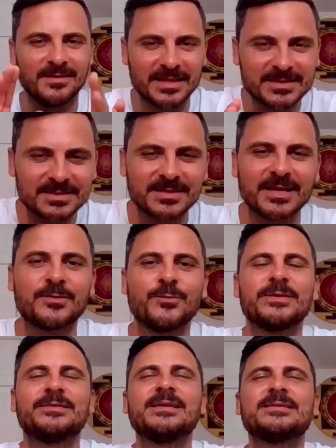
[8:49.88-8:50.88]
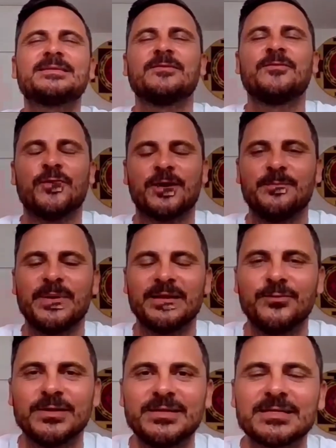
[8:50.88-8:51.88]
Let's stick with this for a
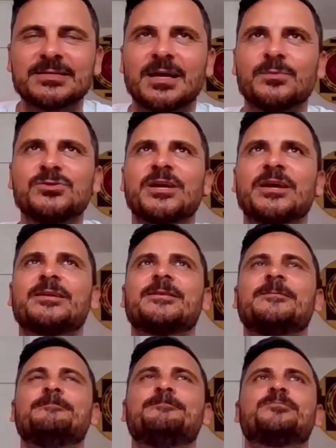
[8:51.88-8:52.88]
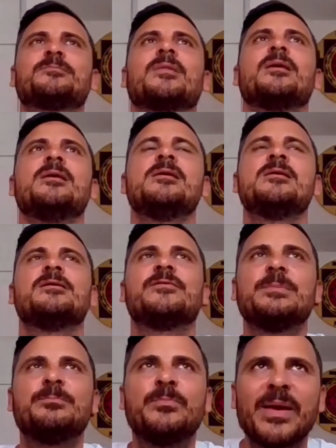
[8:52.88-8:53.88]
bit, with this subject.
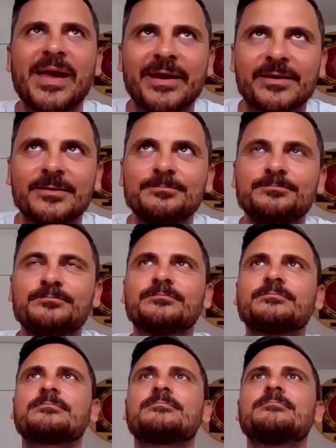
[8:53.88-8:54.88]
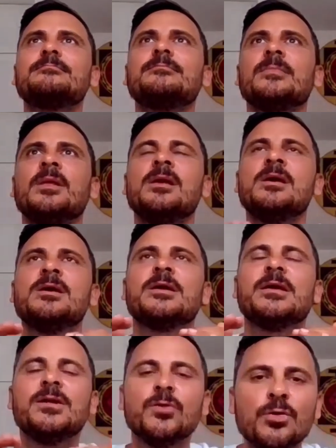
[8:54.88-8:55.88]
Repair.
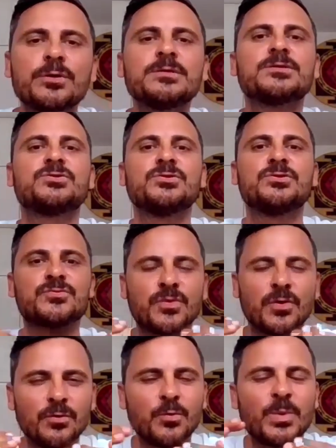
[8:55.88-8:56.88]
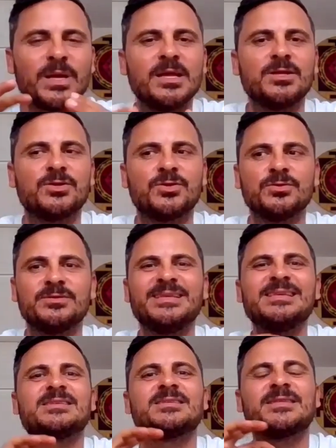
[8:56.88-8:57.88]
In order to grow, we need to
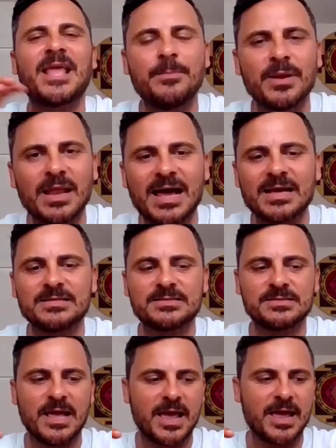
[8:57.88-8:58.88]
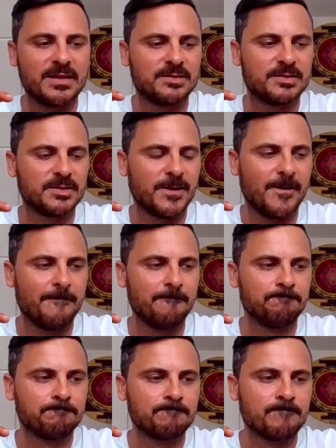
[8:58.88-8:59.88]
destabilize and
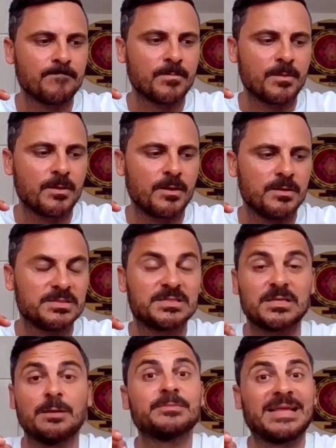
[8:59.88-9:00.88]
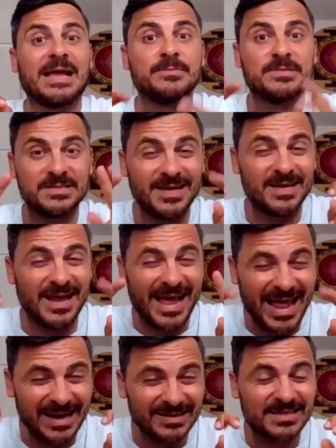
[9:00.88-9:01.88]
um, sometimes in a
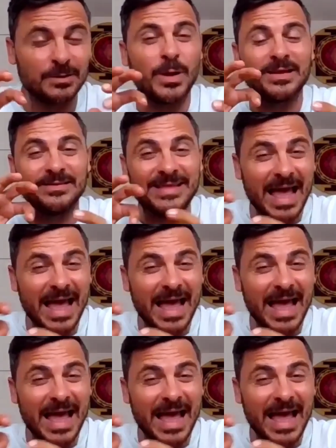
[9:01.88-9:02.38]
healthy way